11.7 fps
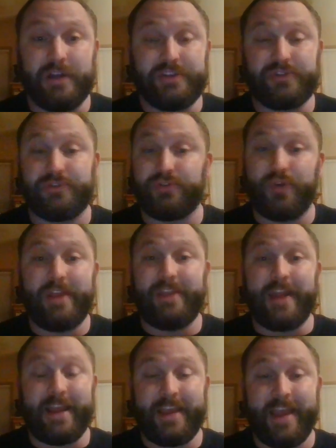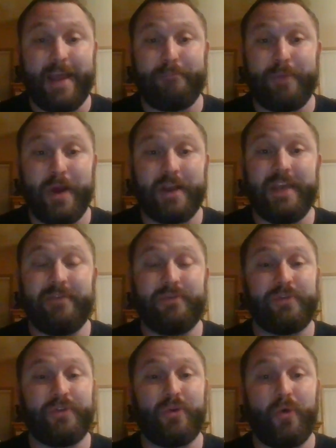a trend that I can't buck, even
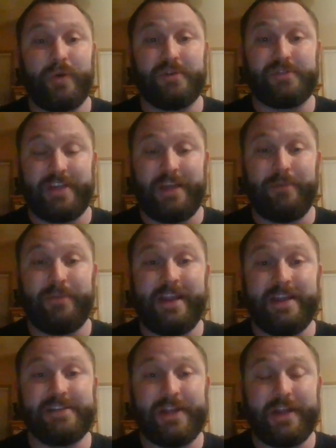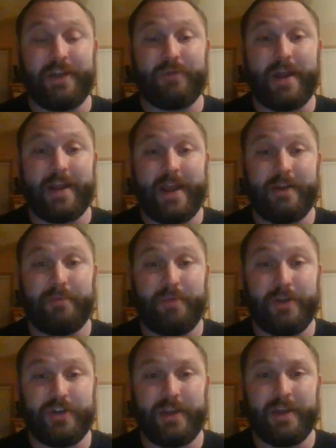with an Orioles team that is hitting right-handed
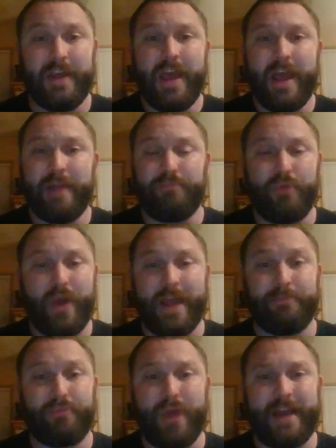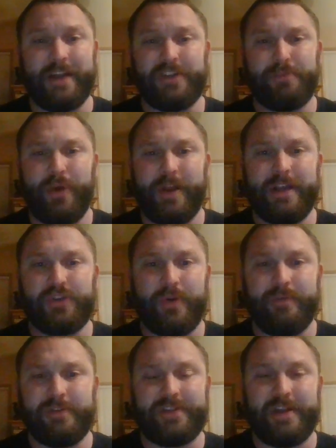pitching, and Bradish, however
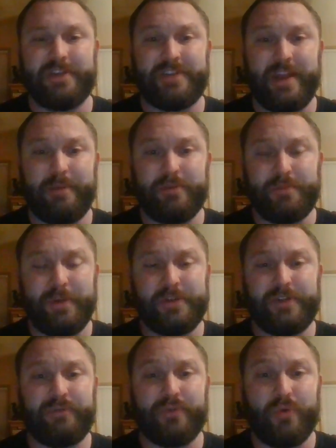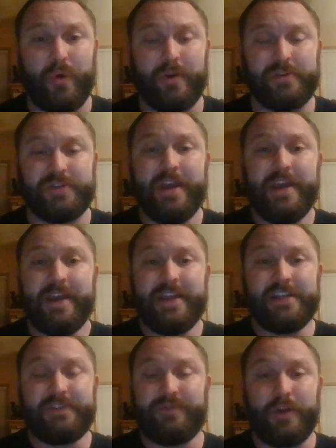you say his name, who's pitching for the Orioles.
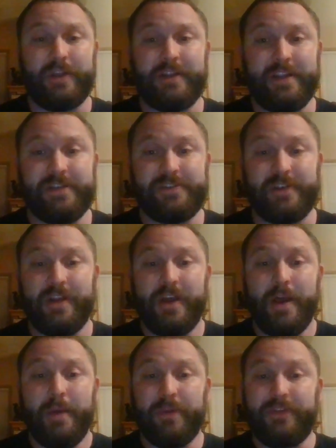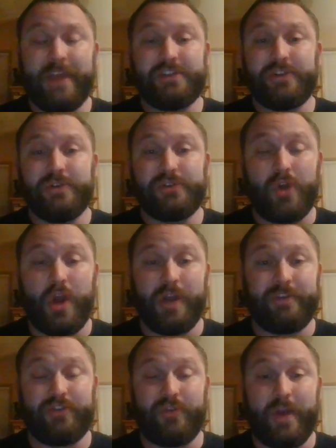He's fairly decent, but that's too strong
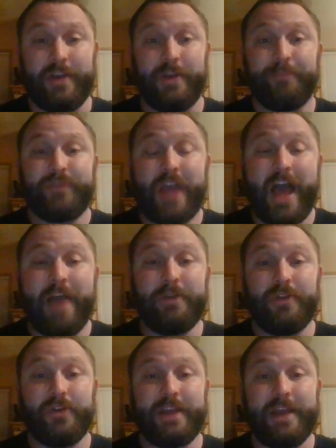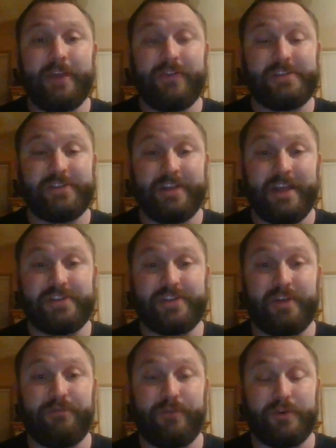of a trend. I've been looking at this list
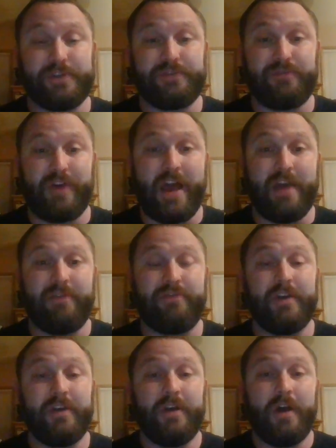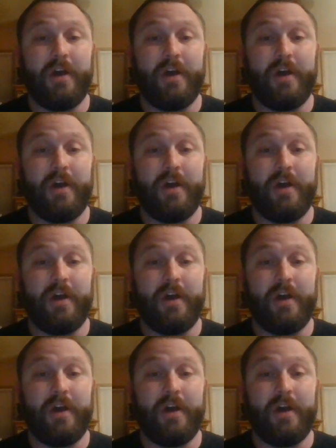of first five